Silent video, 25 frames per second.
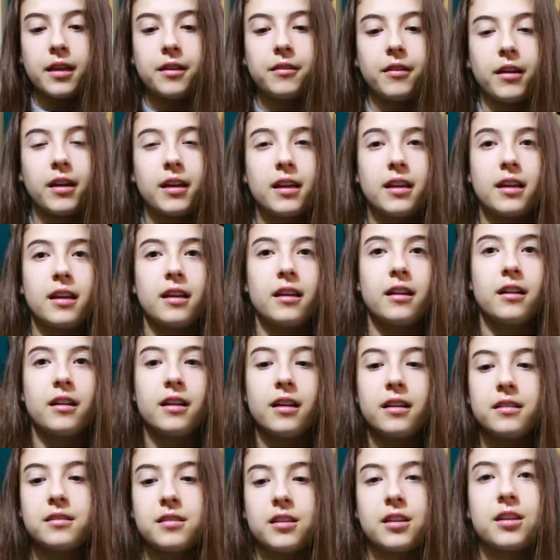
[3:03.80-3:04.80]
right here. It
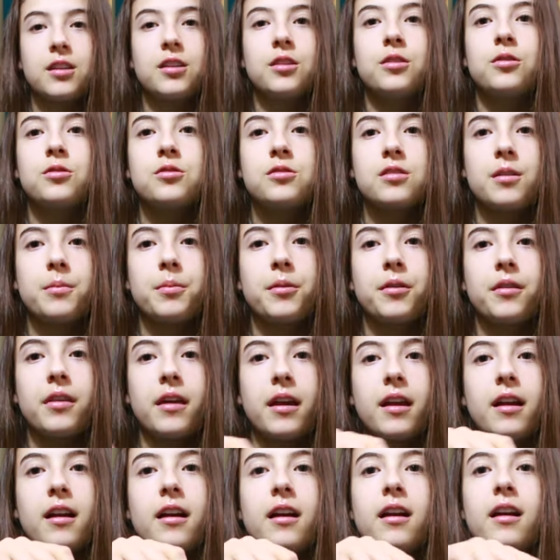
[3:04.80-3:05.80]
has a huge zipper
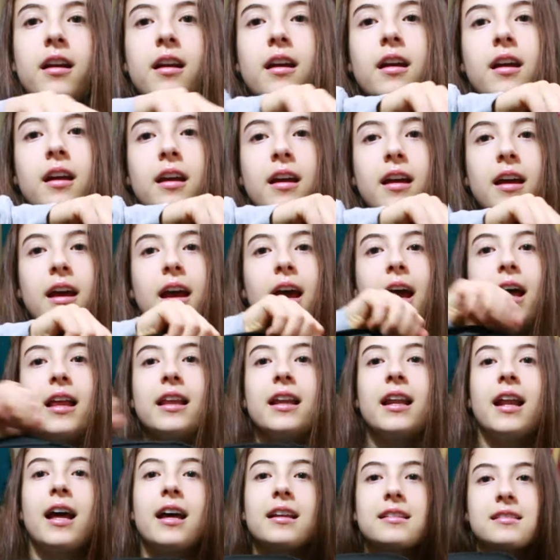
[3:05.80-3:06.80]
there, and it
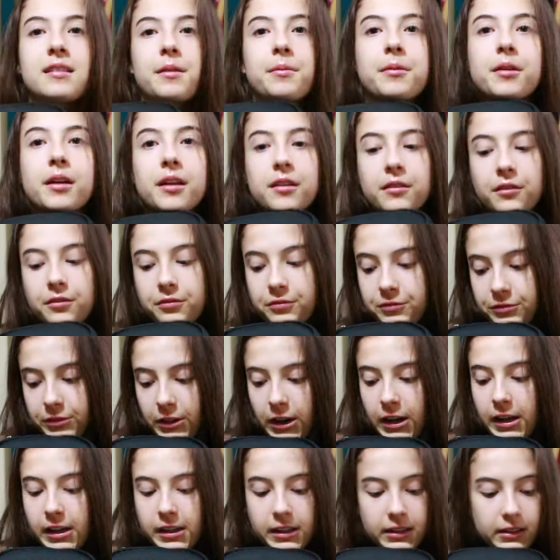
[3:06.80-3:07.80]
has a zipper in the
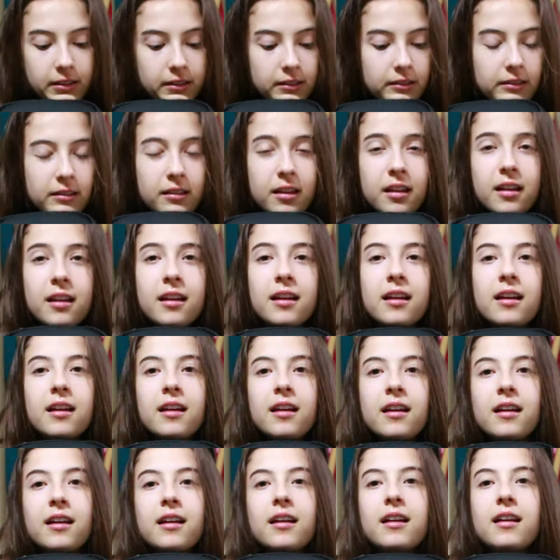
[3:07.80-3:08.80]
front.
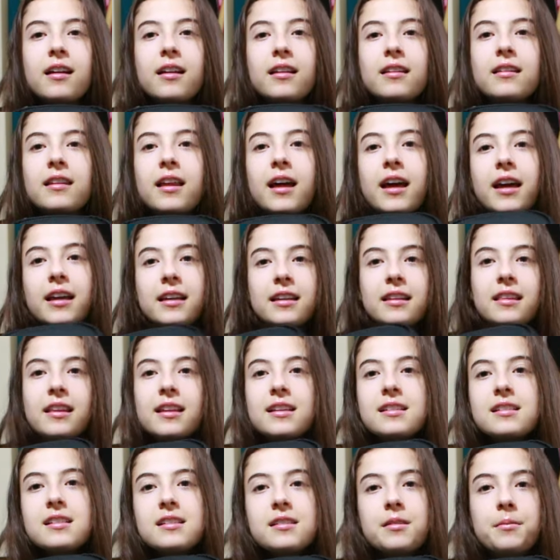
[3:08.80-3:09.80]
Like,
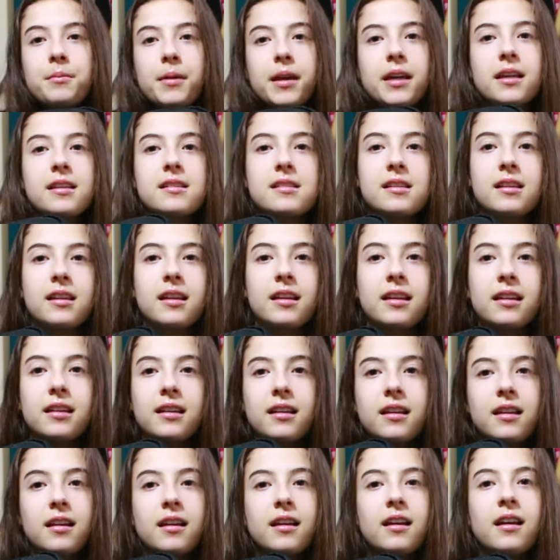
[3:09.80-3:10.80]
this is amazing.
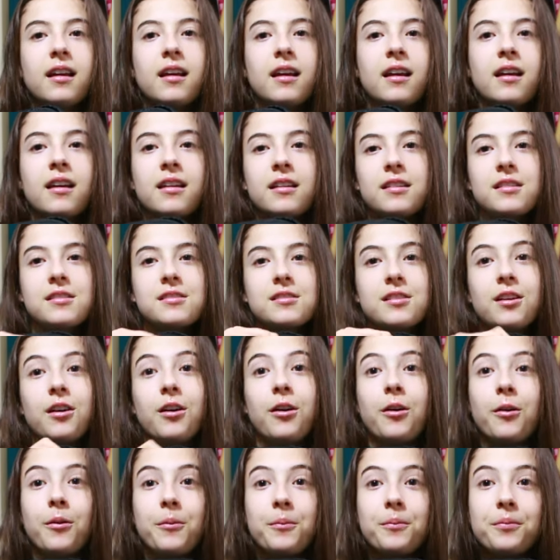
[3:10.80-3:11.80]

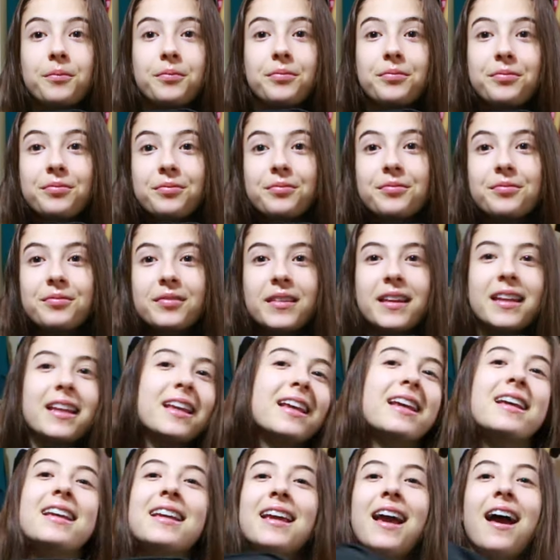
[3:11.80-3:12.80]
So,
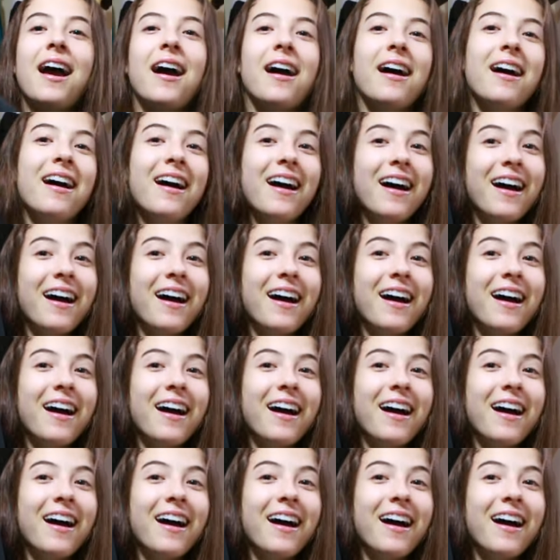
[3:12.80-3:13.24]
yeah.